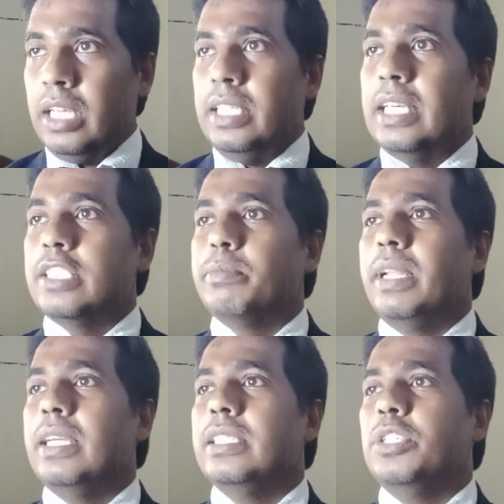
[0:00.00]
He
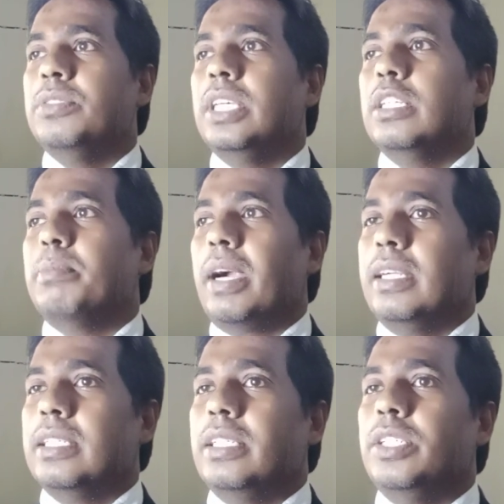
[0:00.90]
explained using the
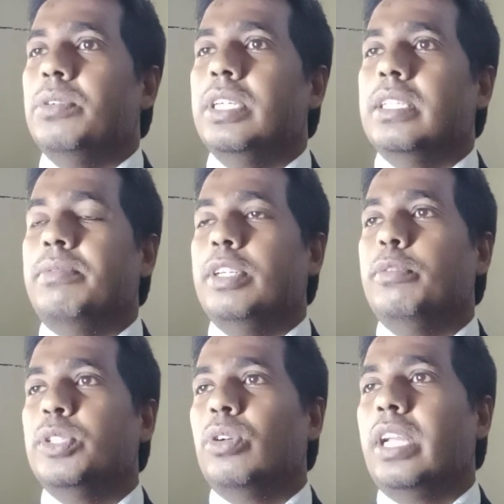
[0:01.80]
particle theory the
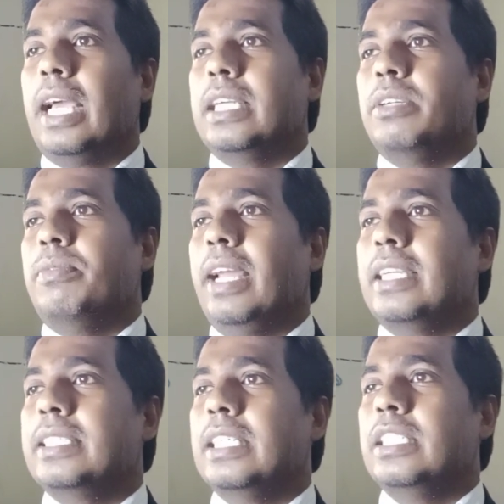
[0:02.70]
phenomenon like
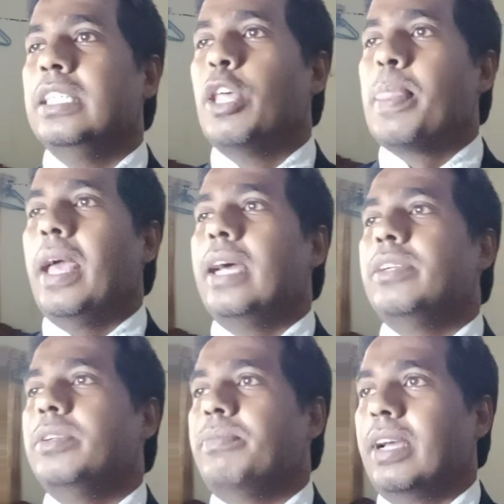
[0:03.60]
reflection
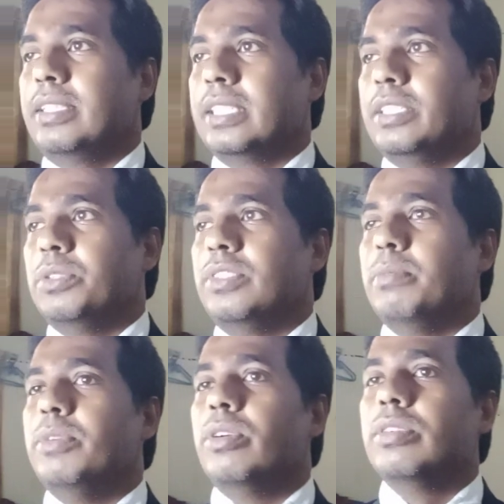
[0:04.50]
and refraction
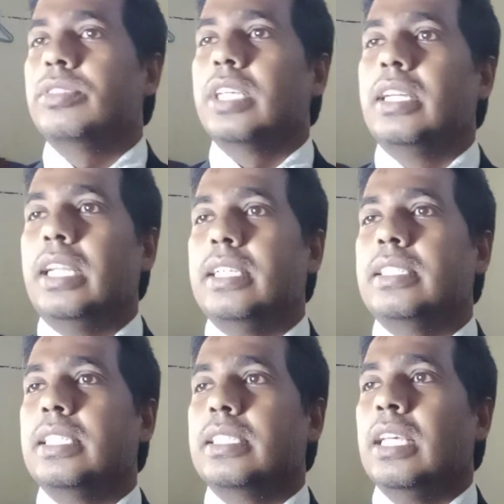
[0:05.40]
using mirrors and
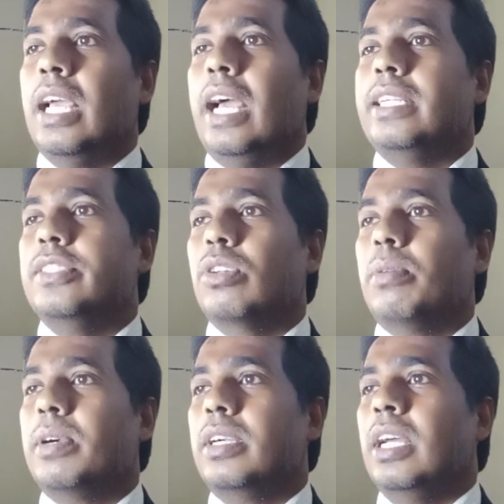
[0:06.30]
lenses, and
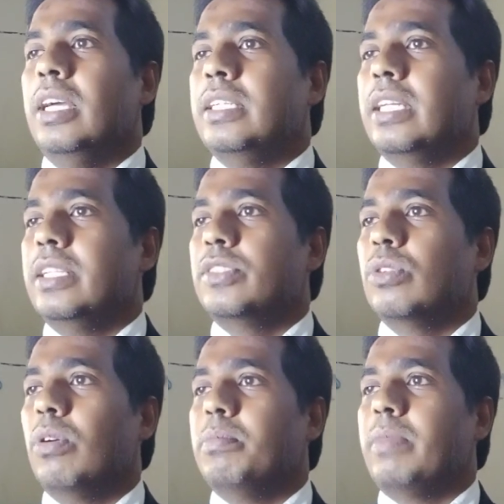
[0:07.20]
discovered
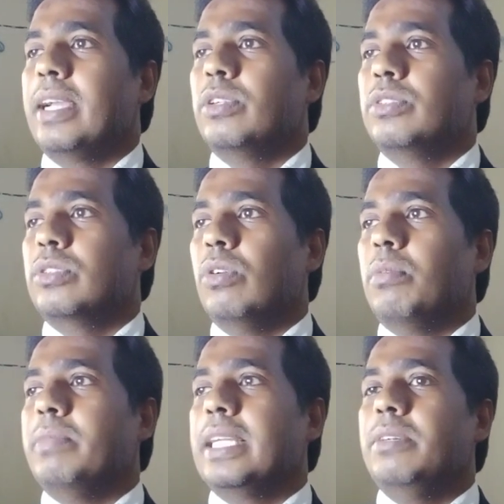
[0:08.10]
telescope,
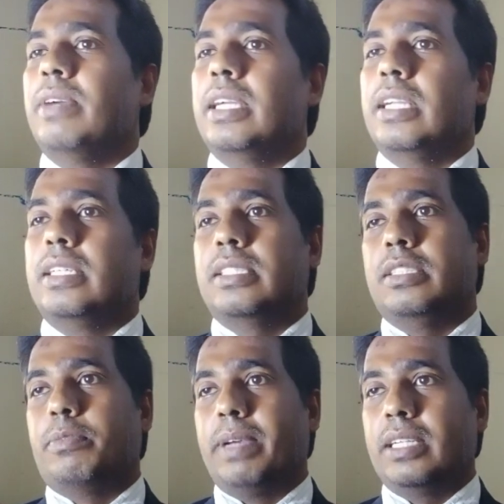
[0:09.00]
microscope, magnifying glass,
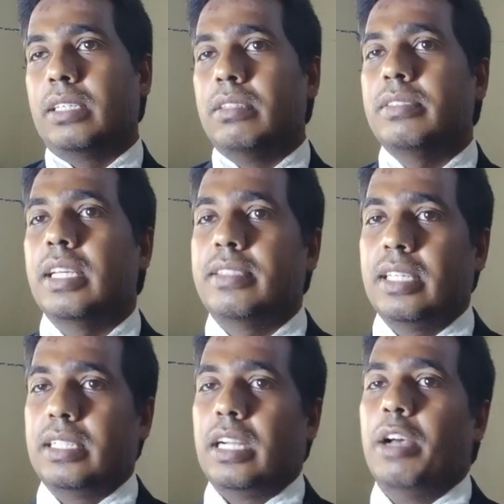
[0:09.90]
spectacles, etc.